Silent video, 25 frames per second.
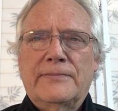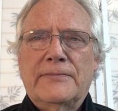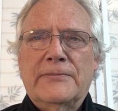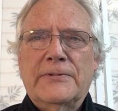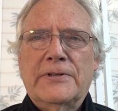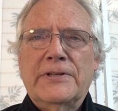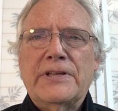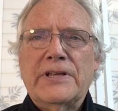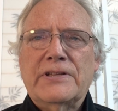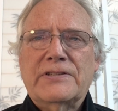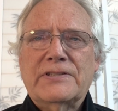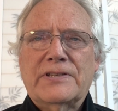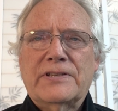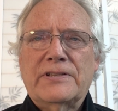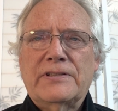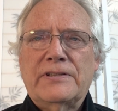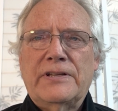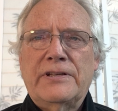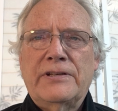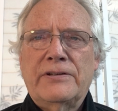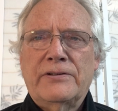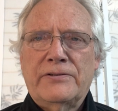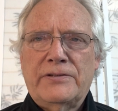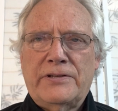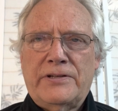gets an
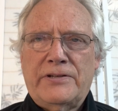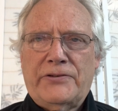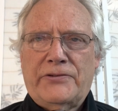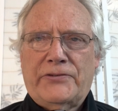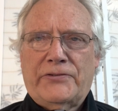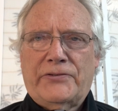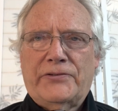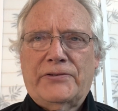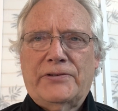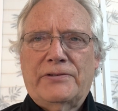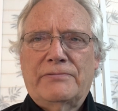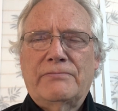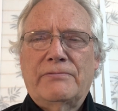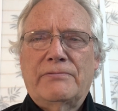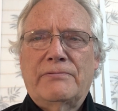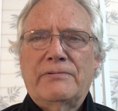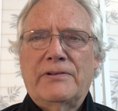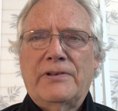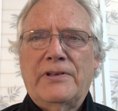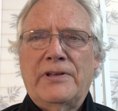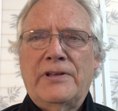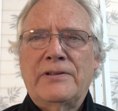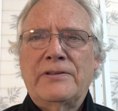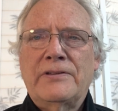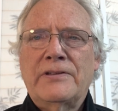illness
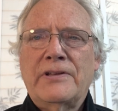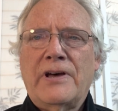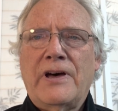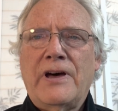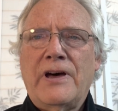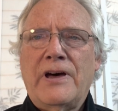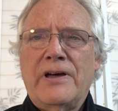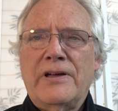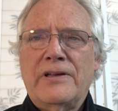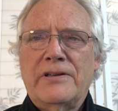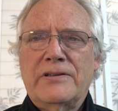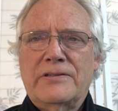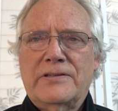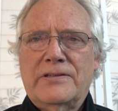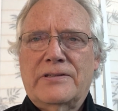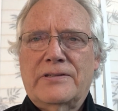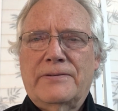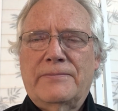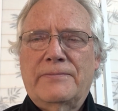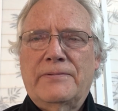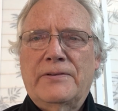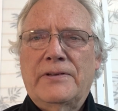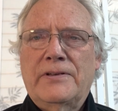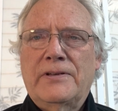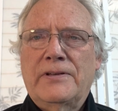and dies
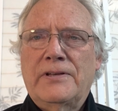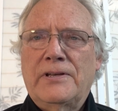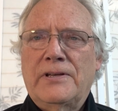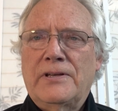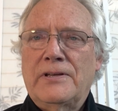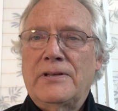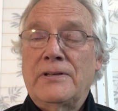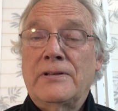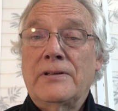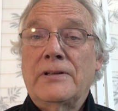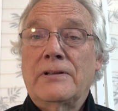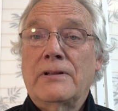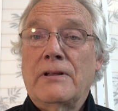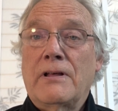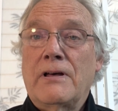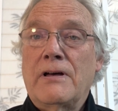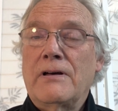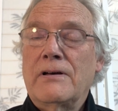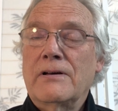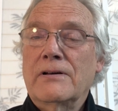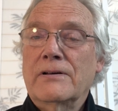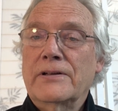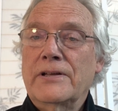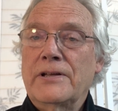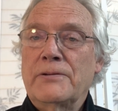in a
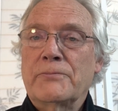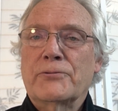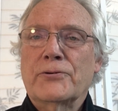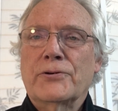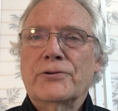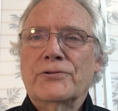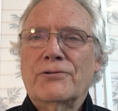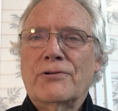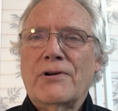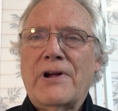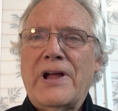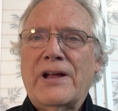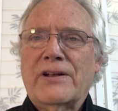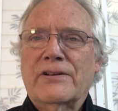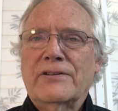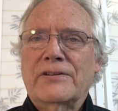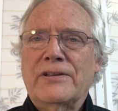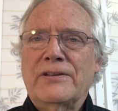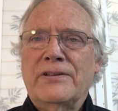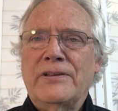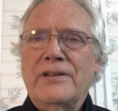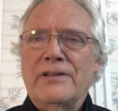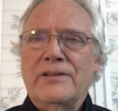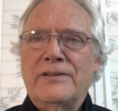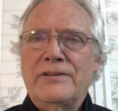long and
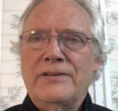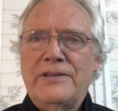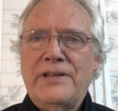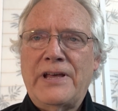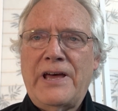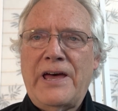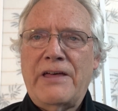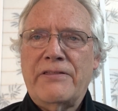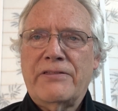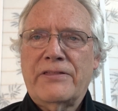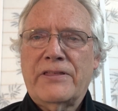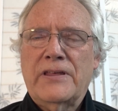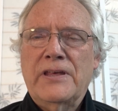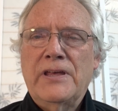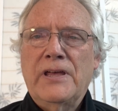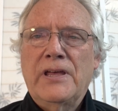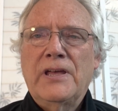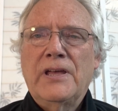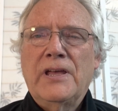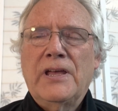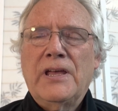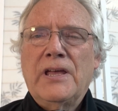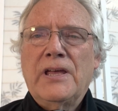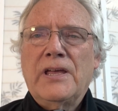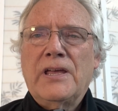protracted death.
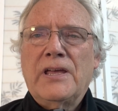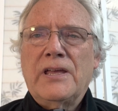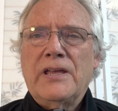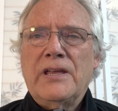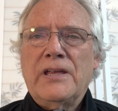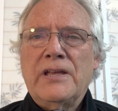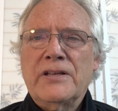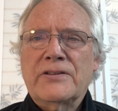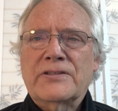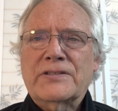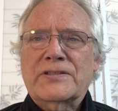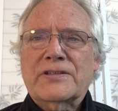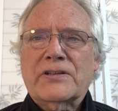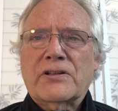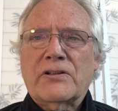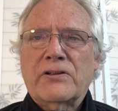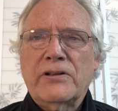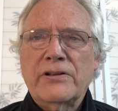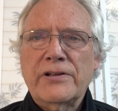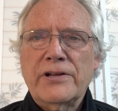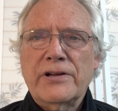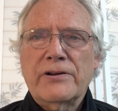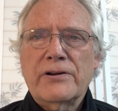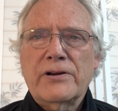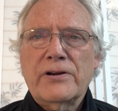It's
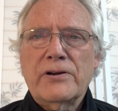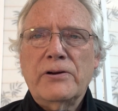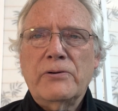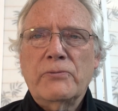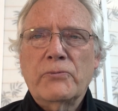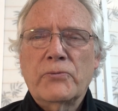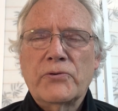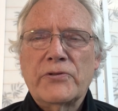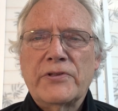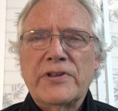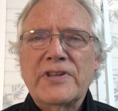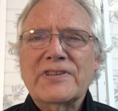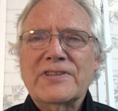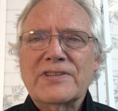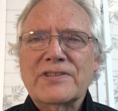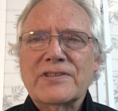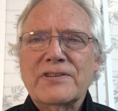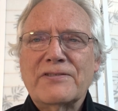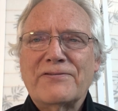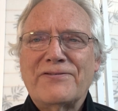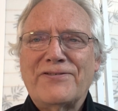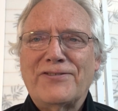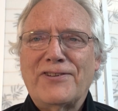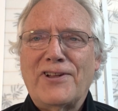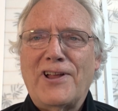clear this is
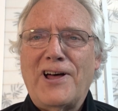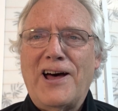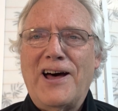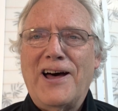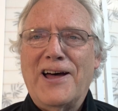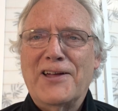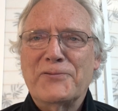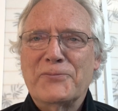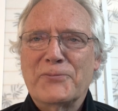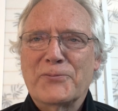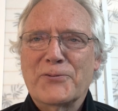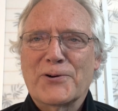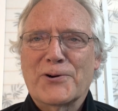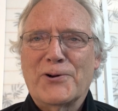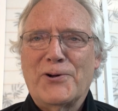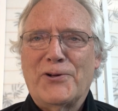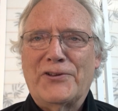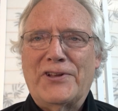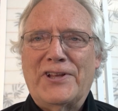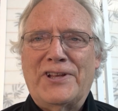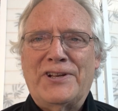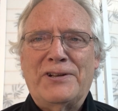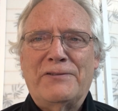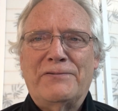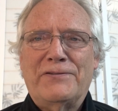a flawed
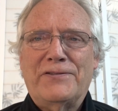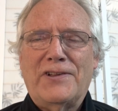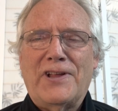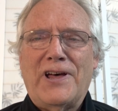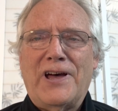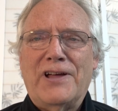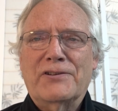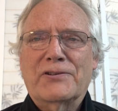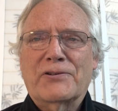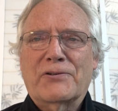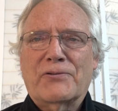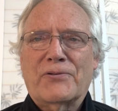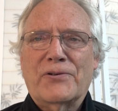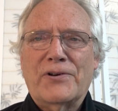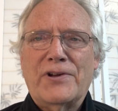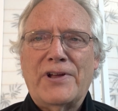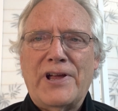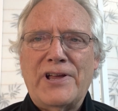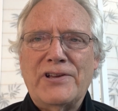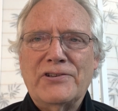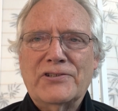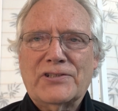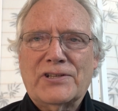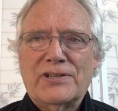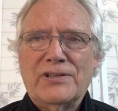world and a flawed
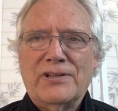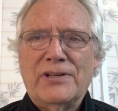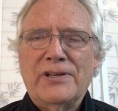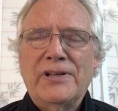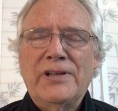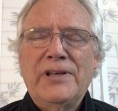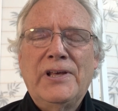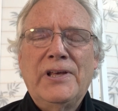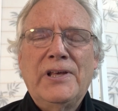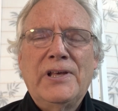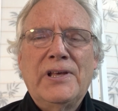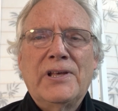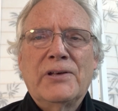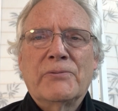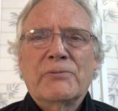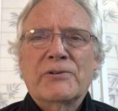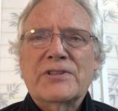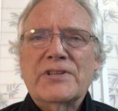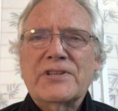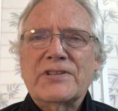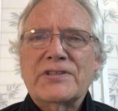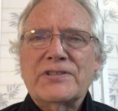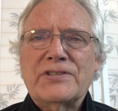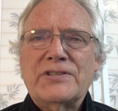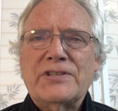creation.
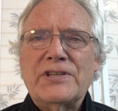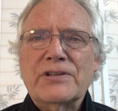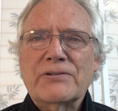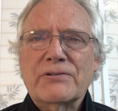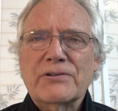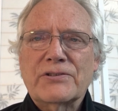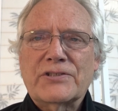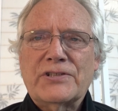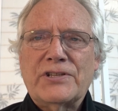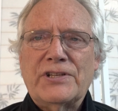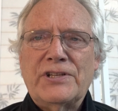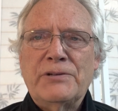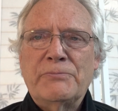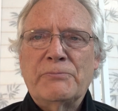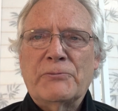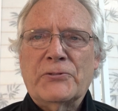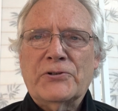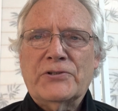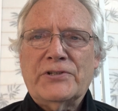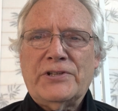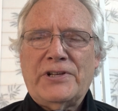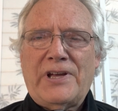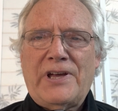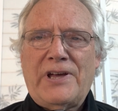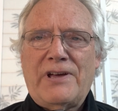What the secret to
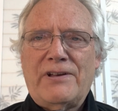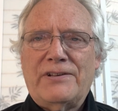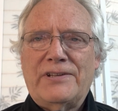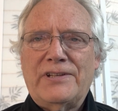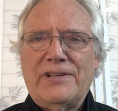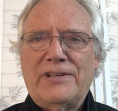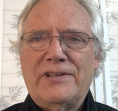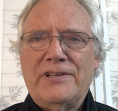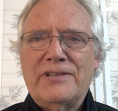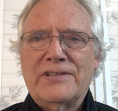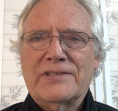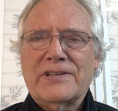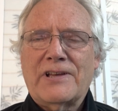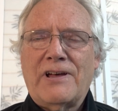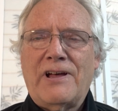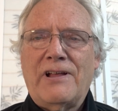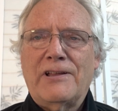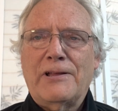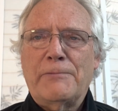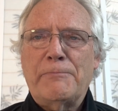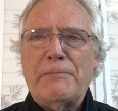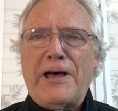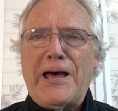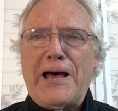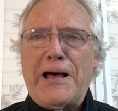immortality is all
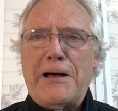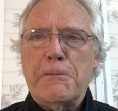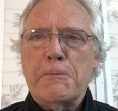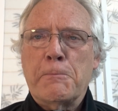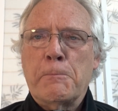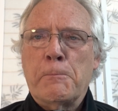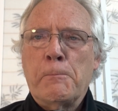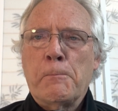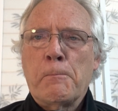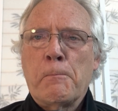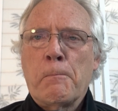about